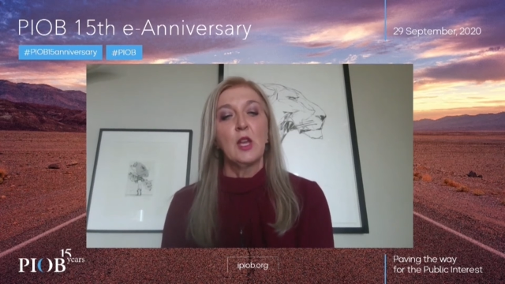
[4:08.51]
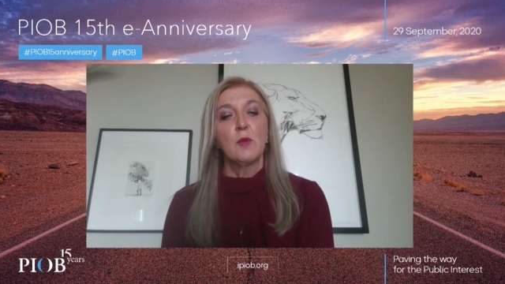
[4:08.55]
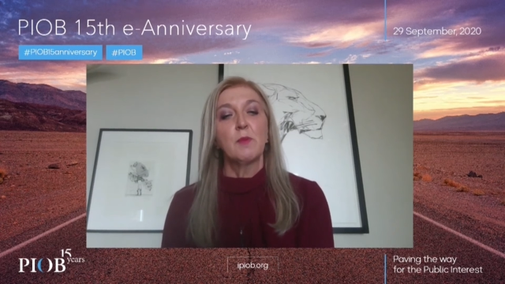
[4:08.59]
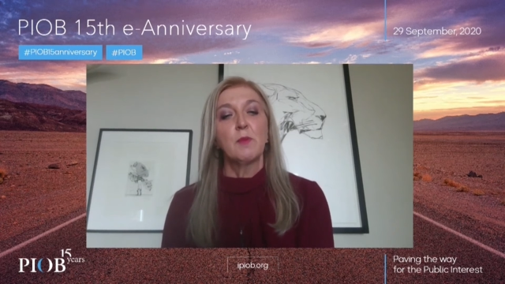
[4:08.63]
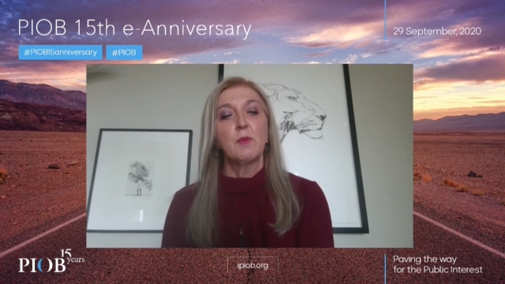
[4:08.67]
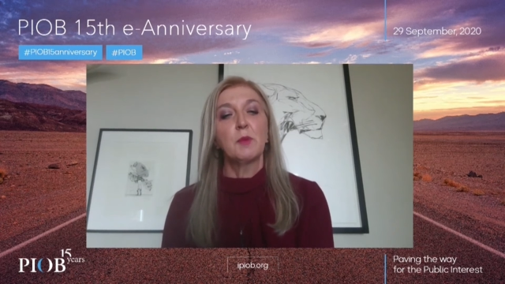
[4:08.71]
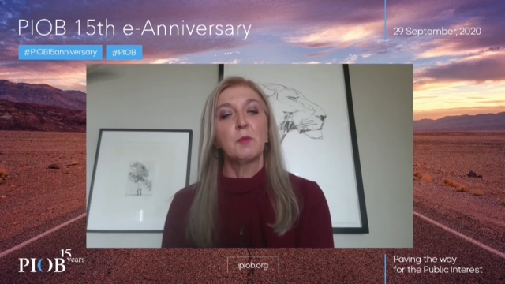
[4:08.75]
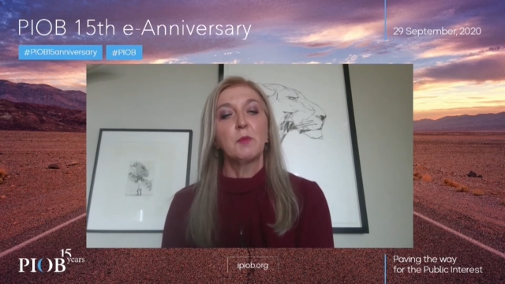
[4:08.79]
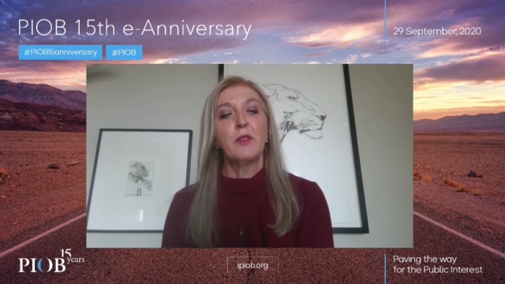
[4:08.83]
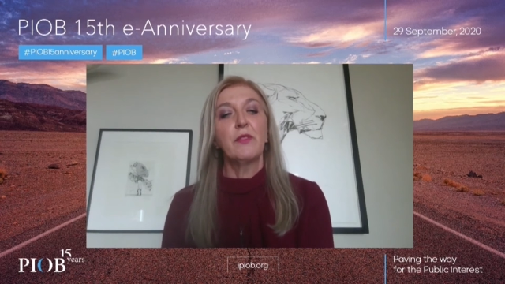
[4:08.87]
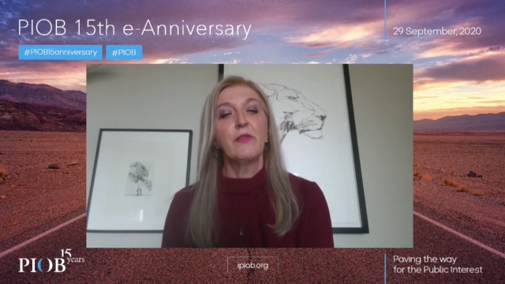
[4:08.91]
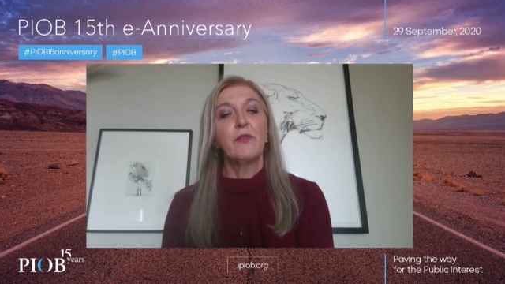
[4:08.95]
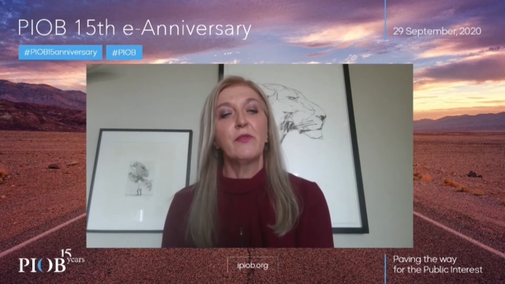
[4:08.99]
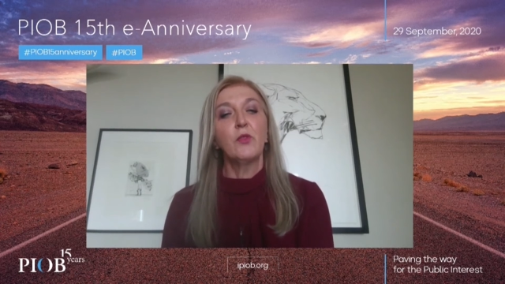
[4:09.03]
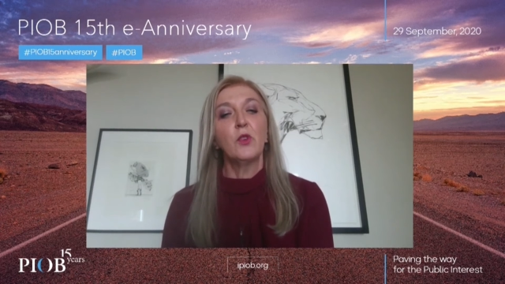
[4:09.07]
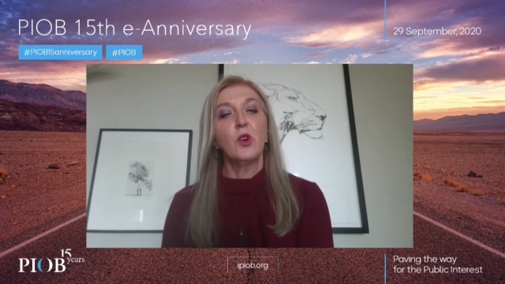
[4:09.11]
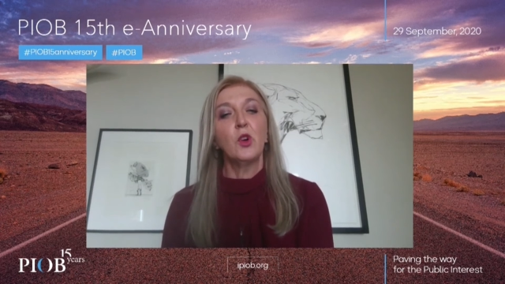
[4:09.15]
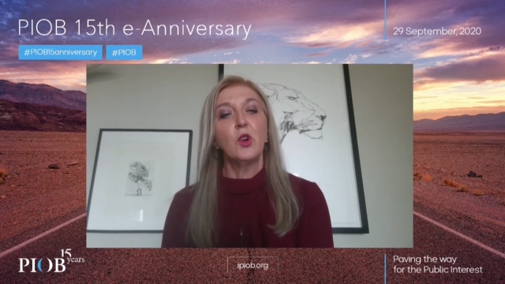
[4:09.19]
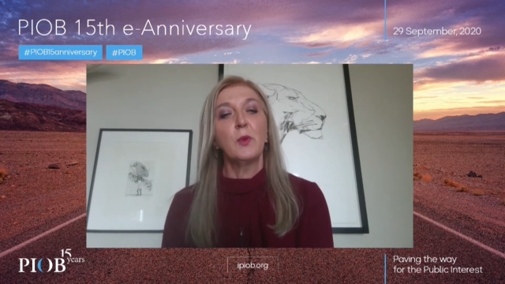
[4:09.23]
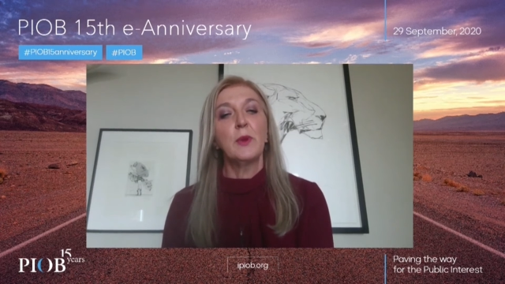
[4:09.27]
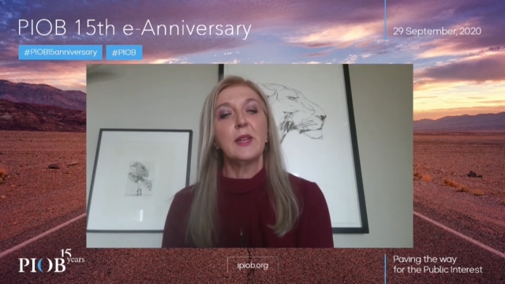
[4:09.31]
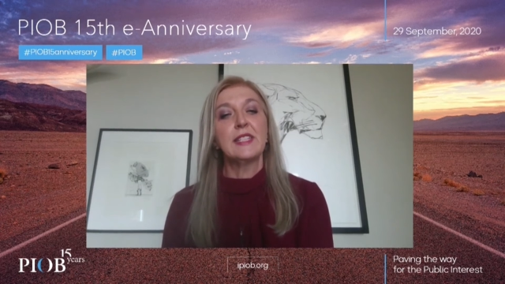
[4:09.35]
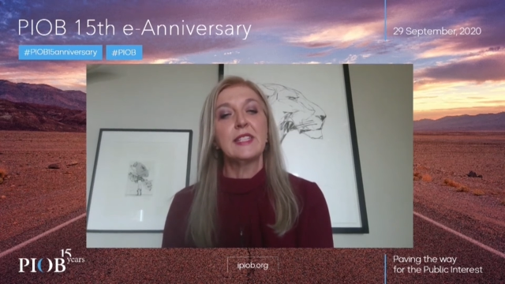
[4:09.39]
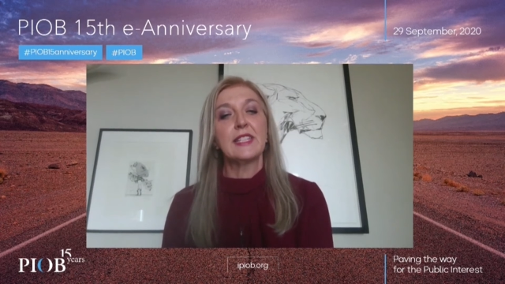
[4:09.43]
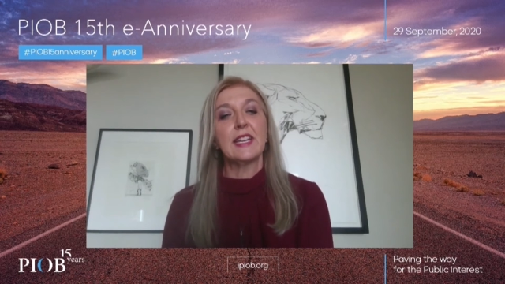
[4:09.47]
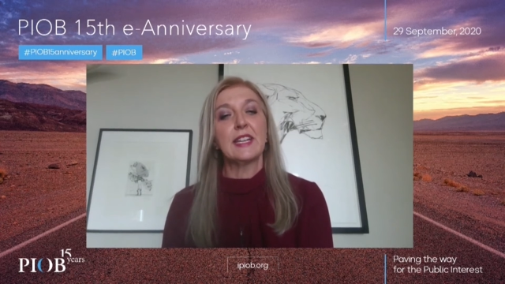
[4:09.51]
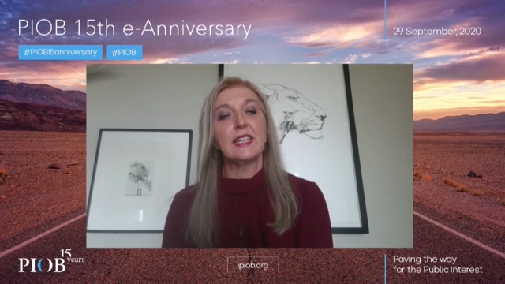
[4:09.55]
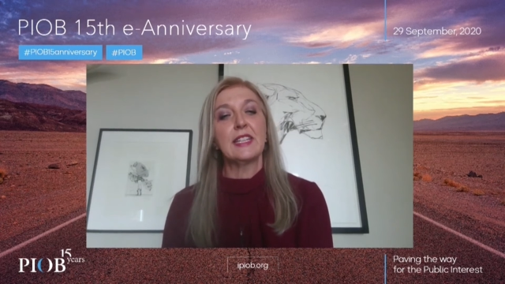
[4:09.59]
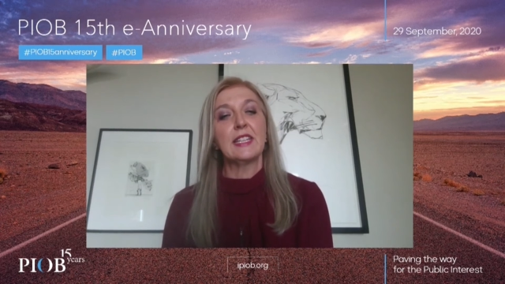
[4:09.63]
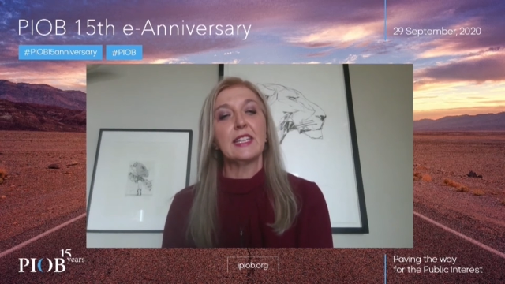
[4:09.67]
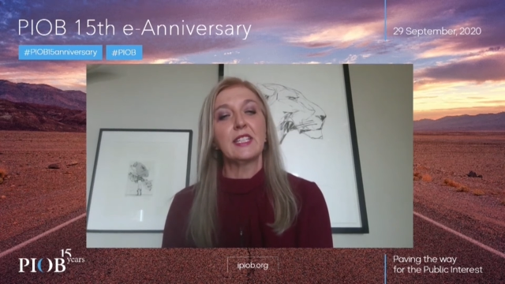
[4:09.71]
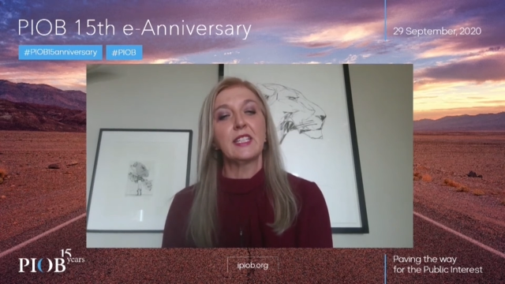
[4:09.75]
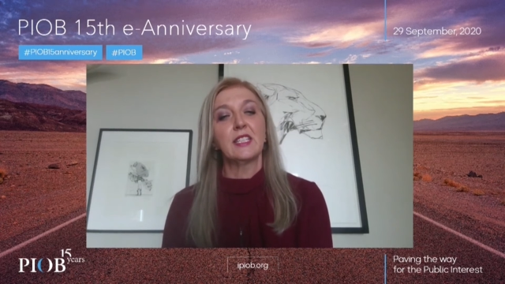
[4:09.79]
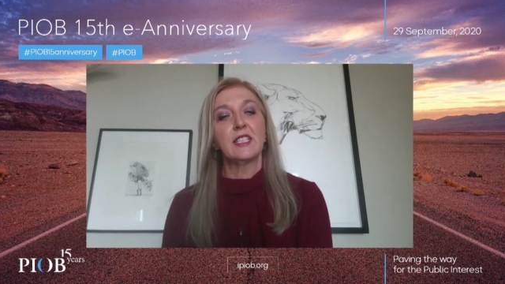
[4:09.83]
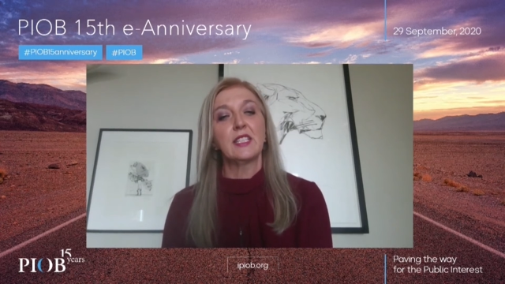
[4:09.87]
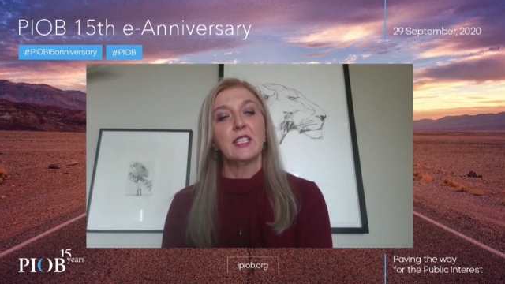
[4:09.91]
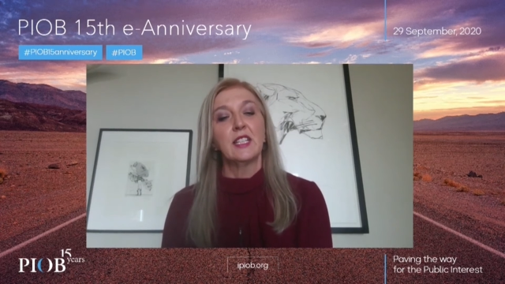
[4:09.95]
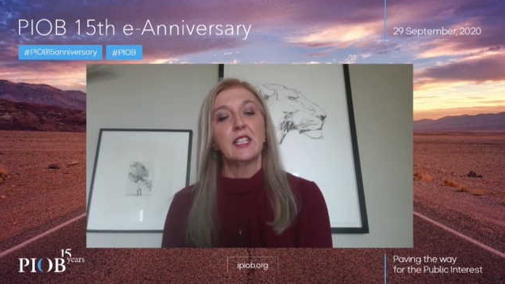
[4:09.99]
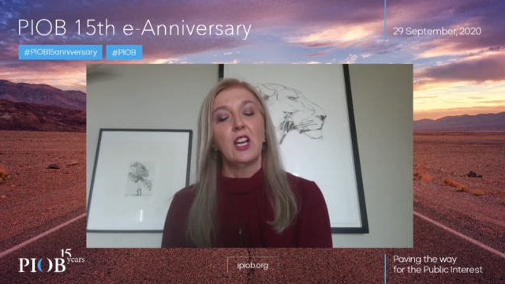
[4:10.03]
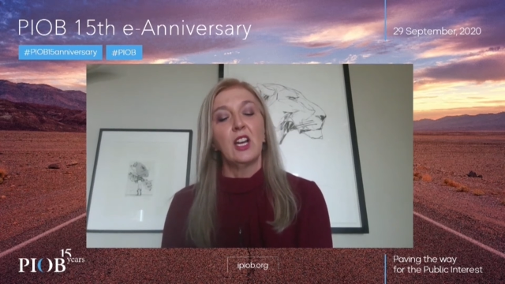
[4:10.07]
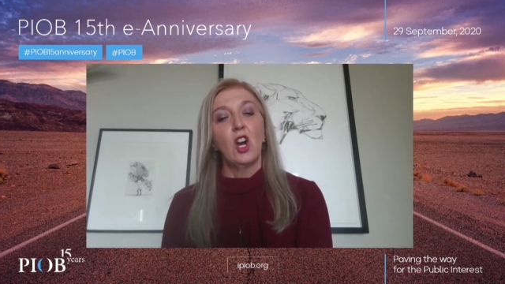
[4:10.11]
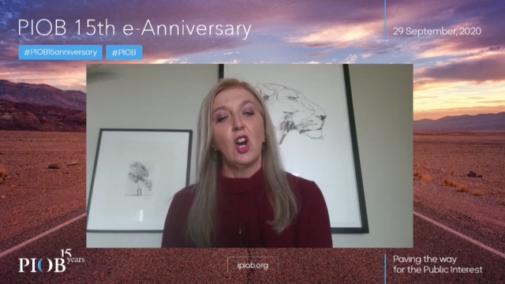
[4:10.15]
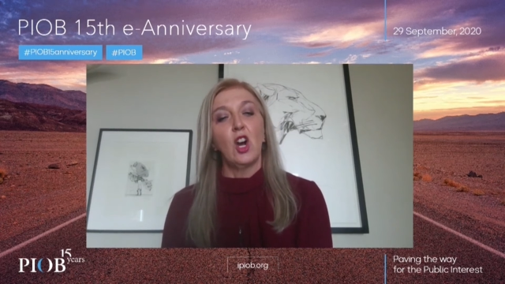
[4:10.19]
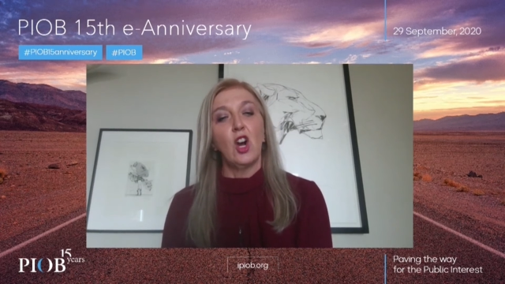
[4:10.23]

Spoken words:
But before we take